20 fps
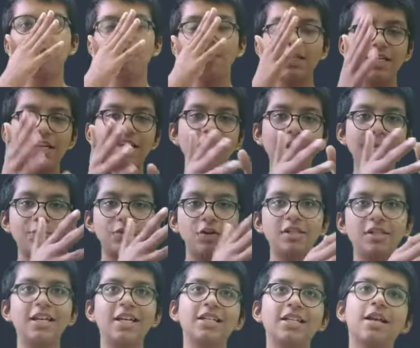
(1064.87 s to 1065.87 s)
28 times
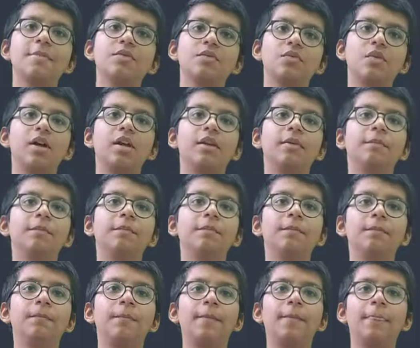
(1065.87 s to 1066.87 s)
28 times 1.
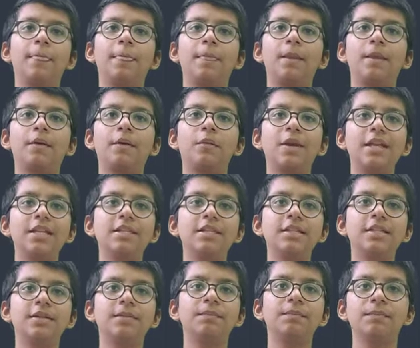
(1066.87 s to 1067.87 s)
Great.